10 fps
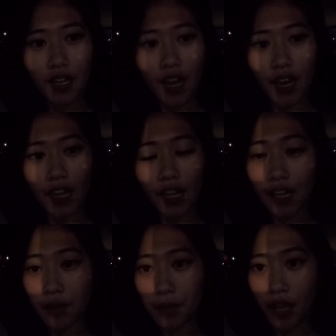I
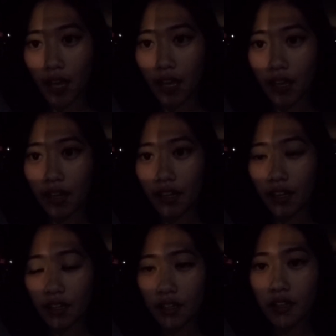am
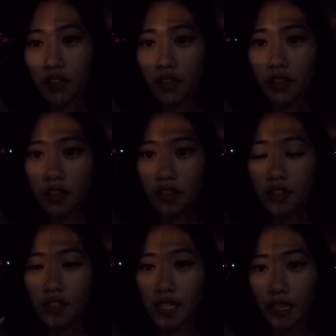a
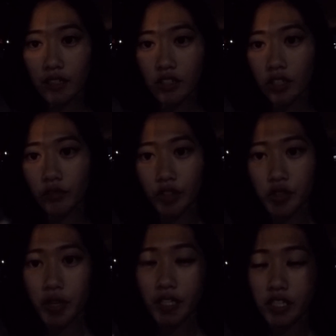second year
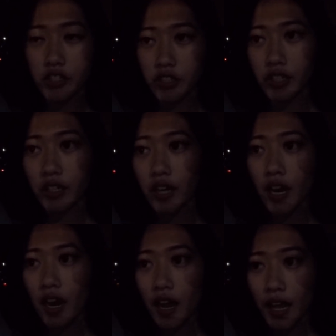first grade teacher,
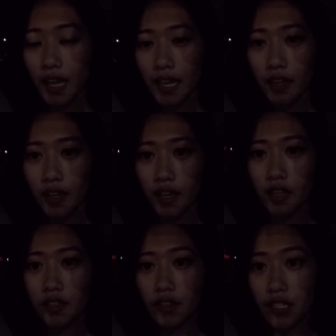
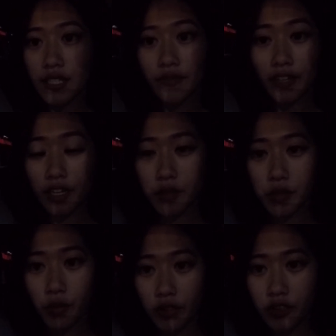and this video
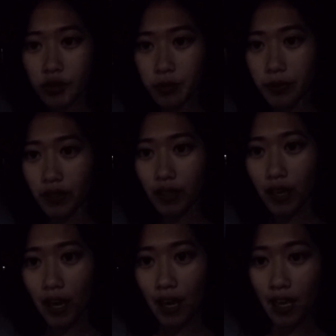is going to be
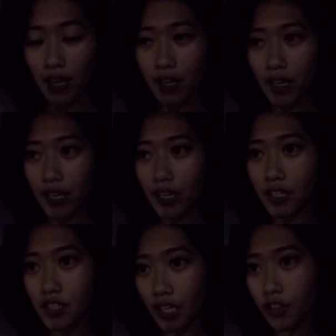a
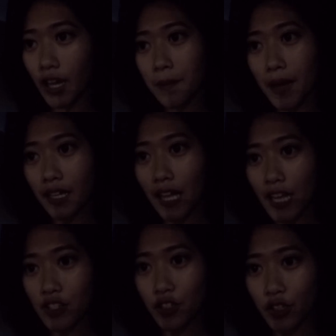decorate my
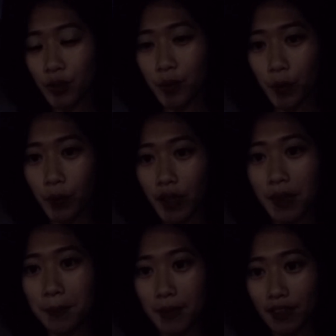classroom
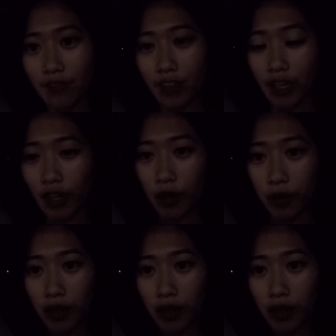with me video.